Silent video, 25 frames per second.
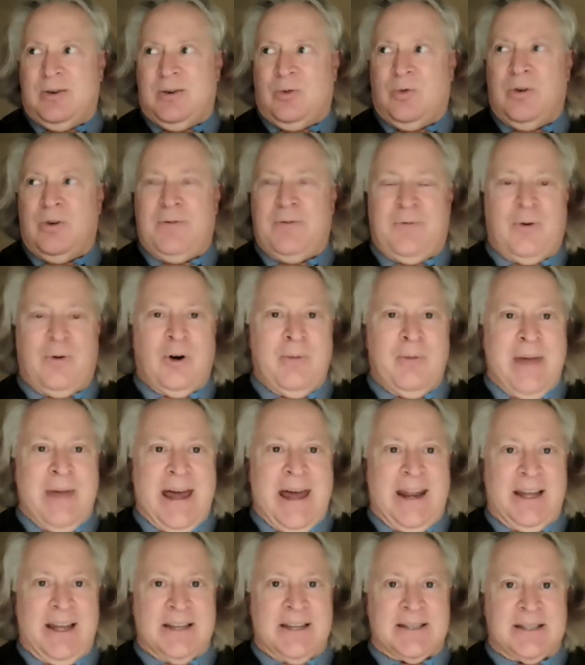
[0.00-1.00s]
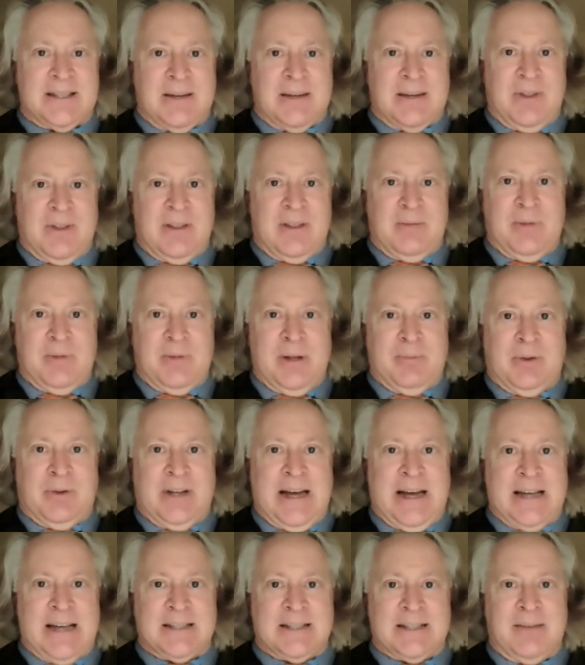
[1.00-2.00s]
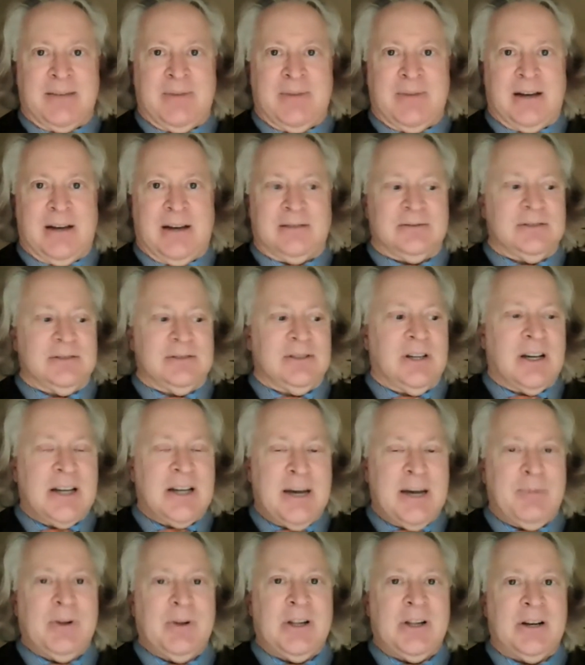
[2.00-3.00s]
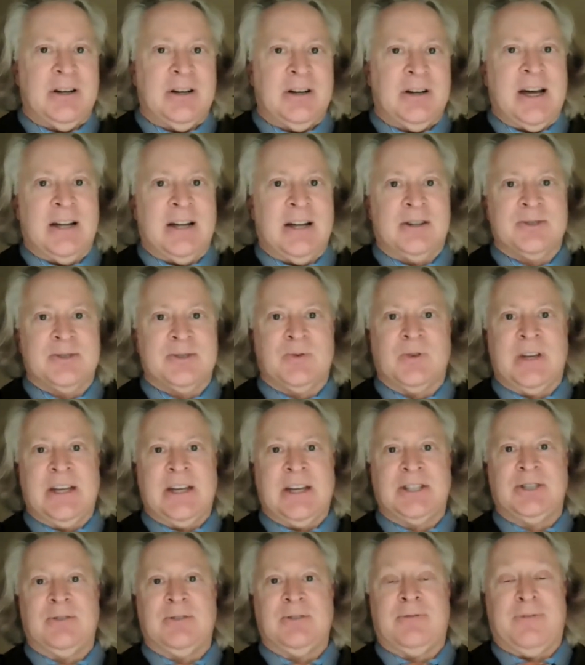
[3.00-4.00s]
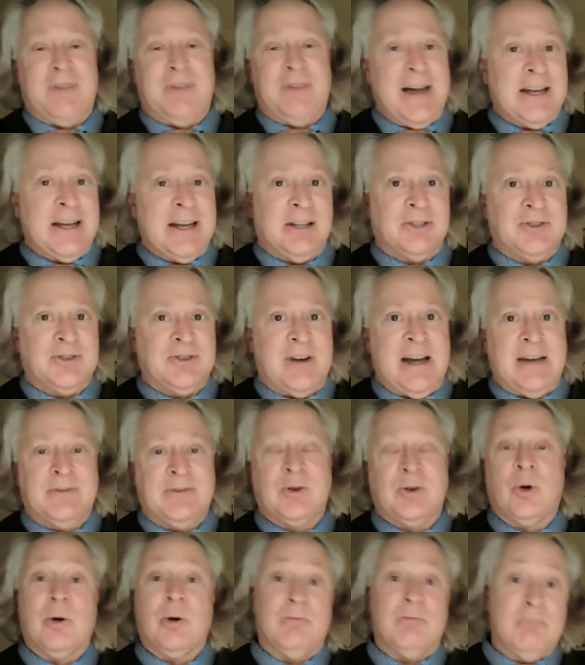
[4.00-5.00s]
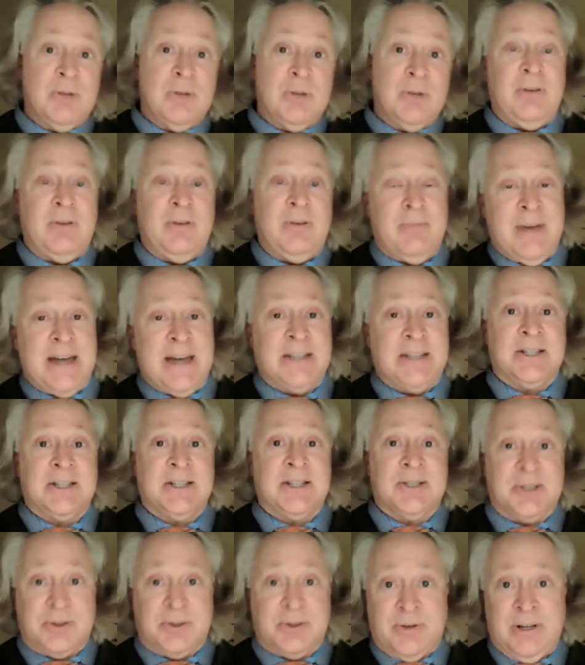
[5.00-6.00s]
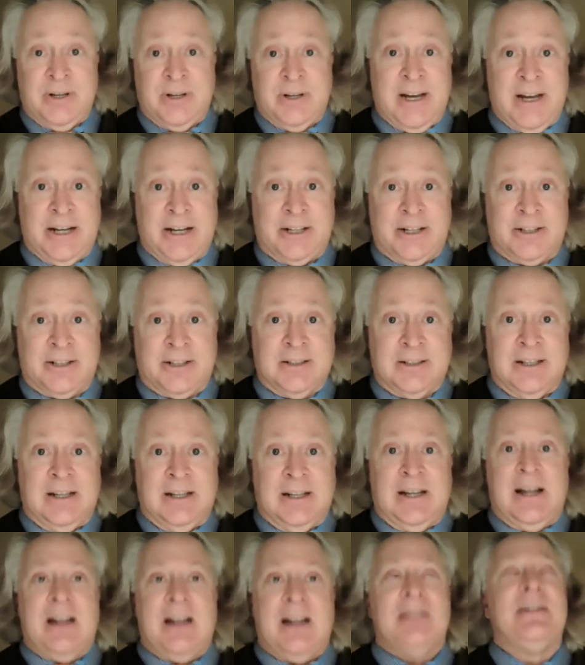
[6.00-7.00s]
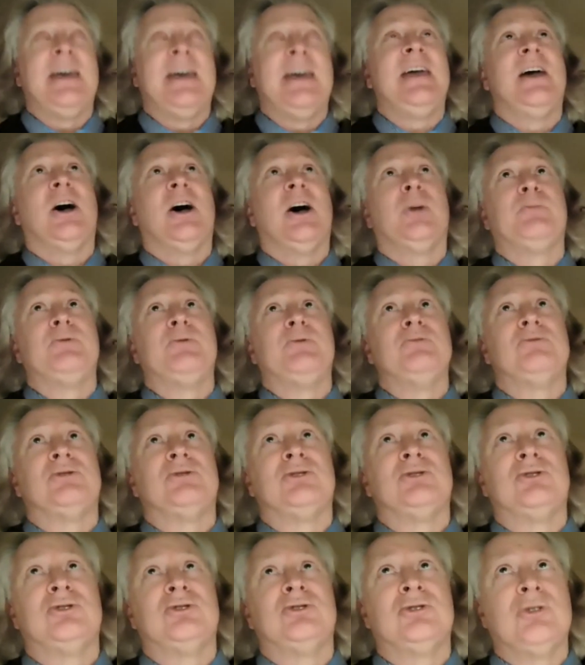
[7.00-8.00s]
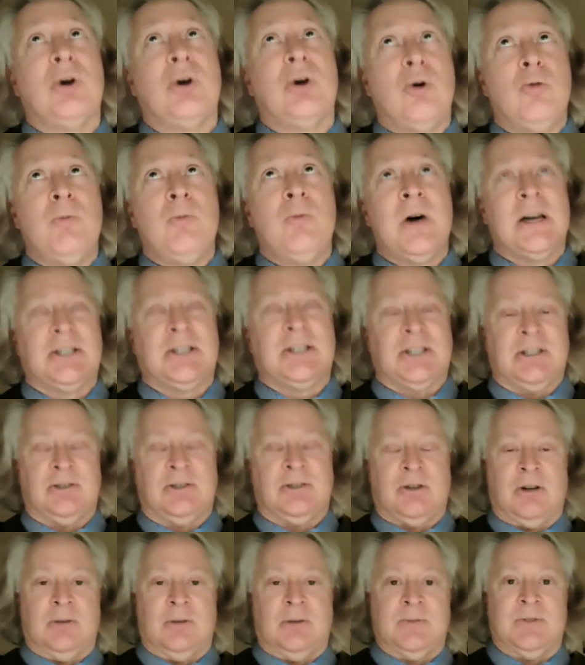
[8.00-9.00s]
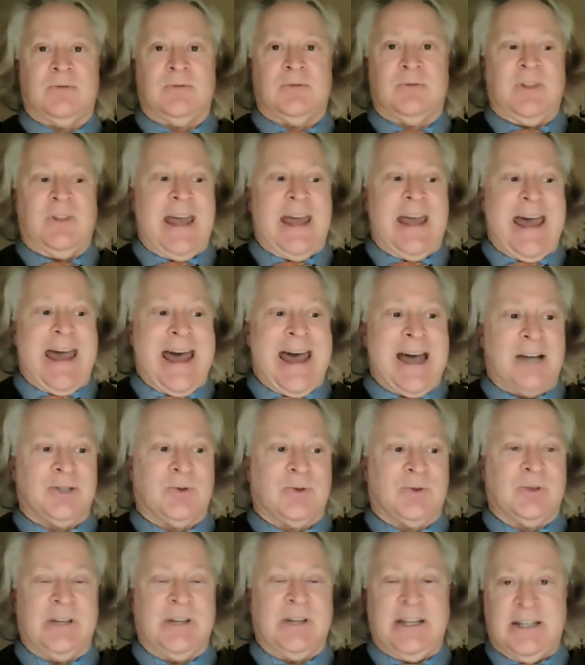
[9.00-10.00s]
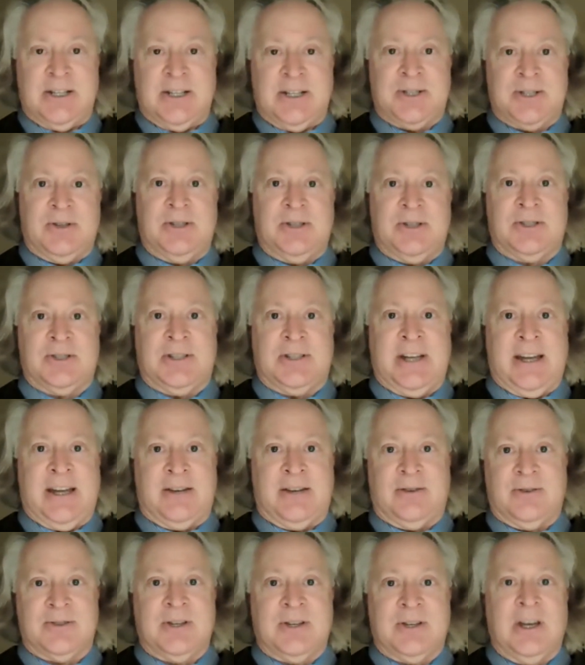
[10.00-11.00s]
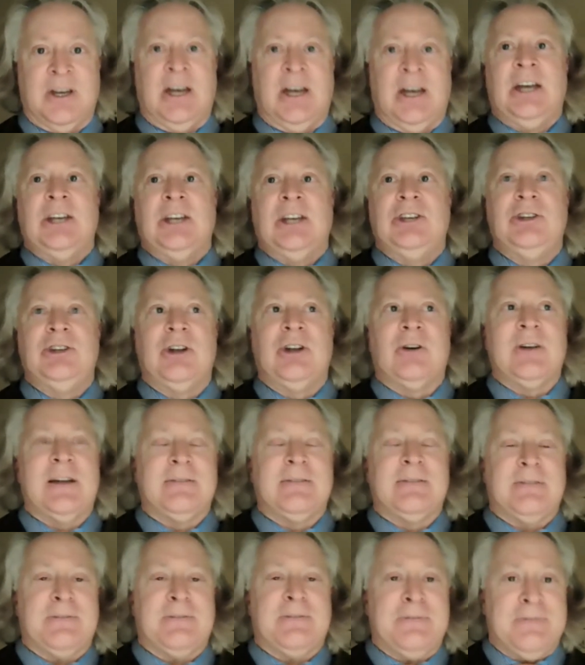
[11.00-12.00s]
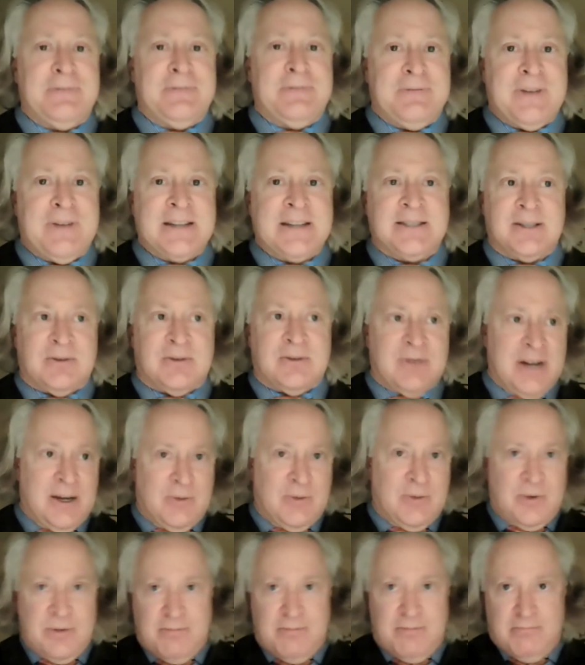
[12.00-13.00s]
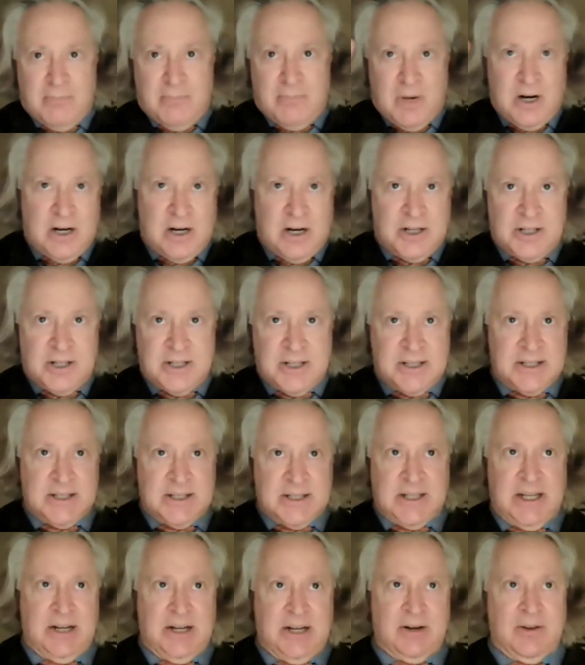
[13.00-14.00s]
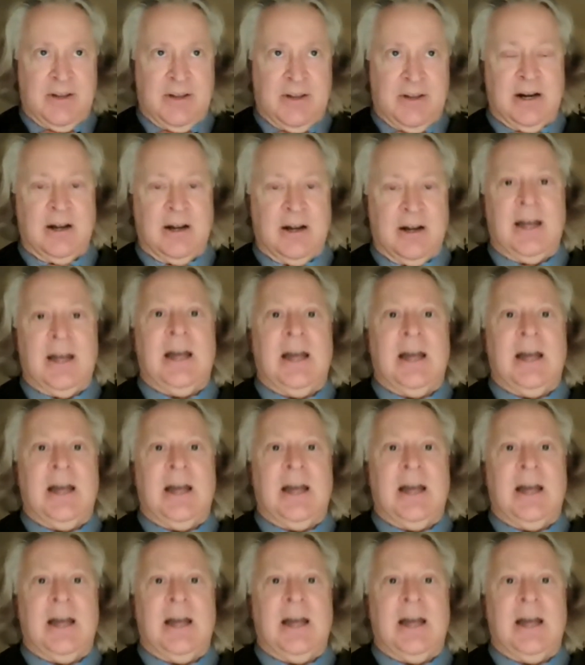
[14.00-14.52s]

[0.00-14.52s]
Well, formatting is something that people ask about. A couple $100 will get you Final Draft or Movie Magic Screenwriter. They help you so much in terms of the actual industry standards. You don't have to futz around with margins here and there.